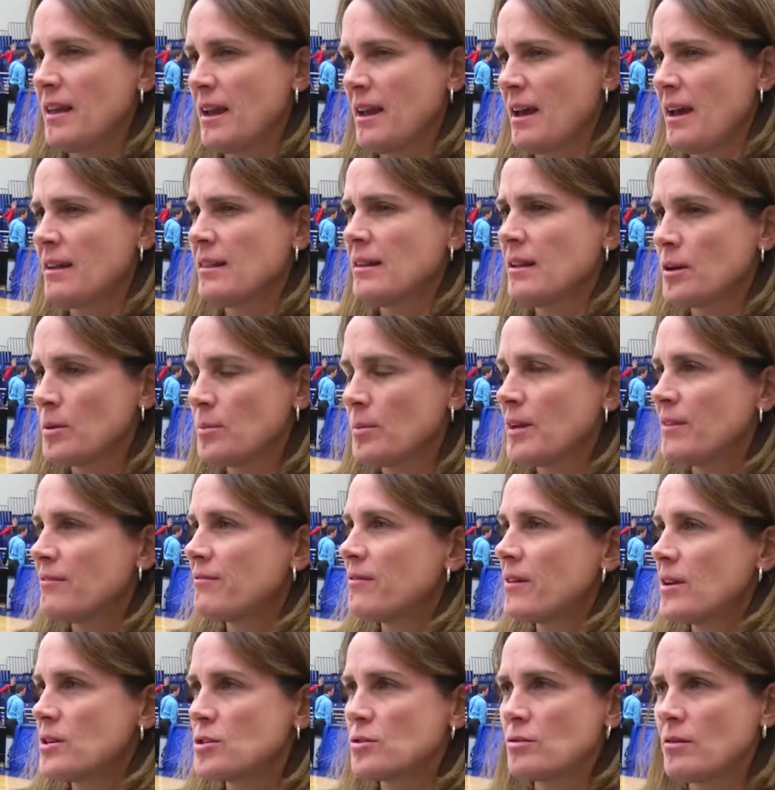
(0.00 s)
They got a little bit
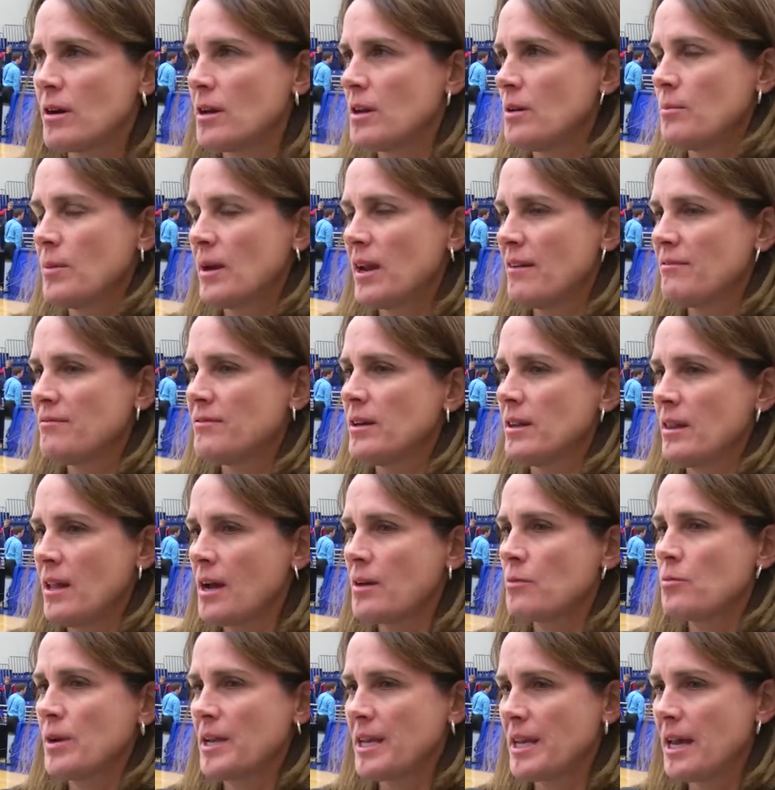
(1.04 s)
frustrated, but I felt
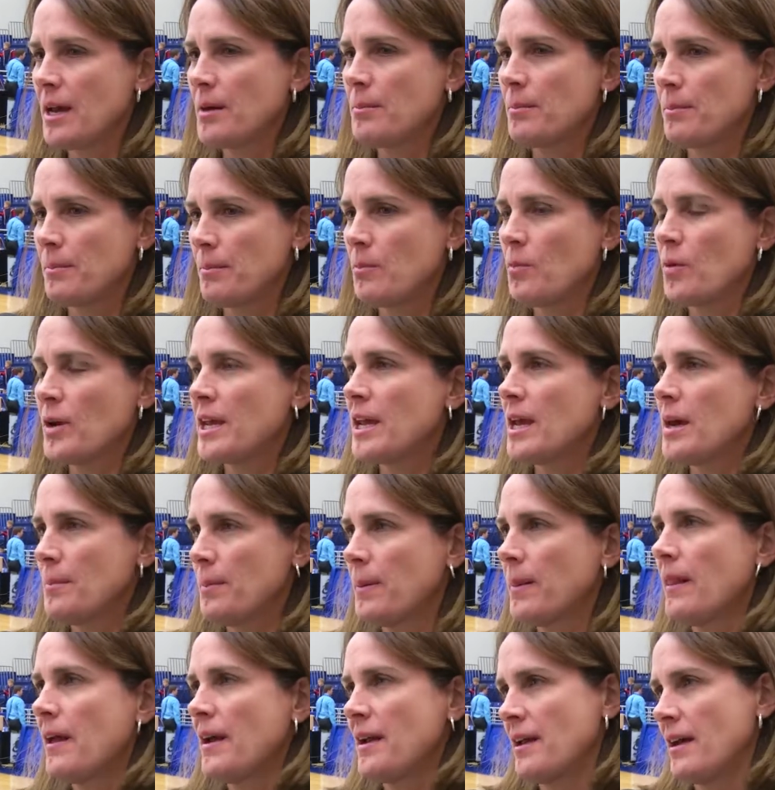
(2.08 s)
like we kept we kept
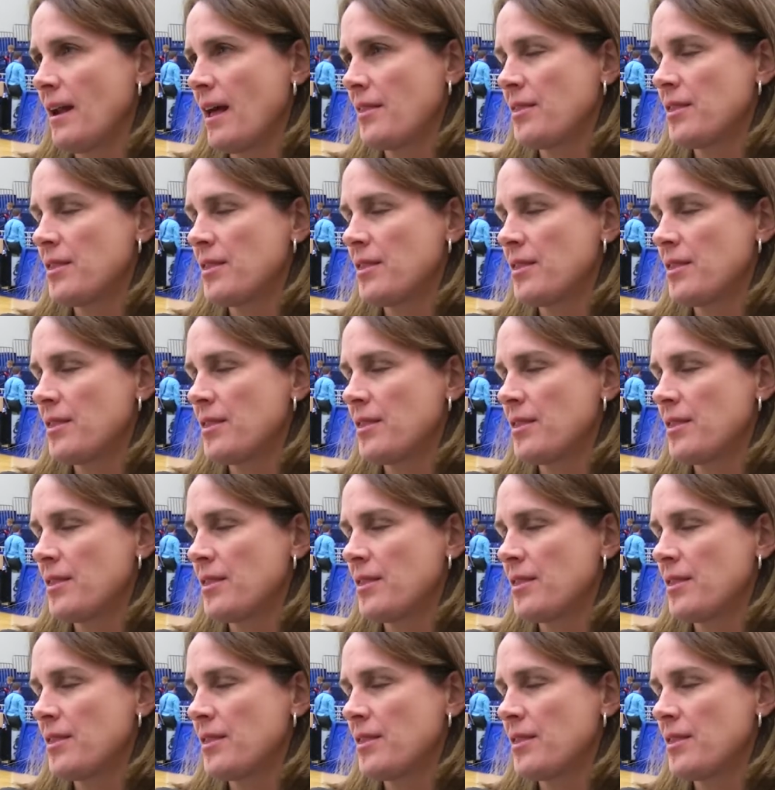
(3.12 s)
playing.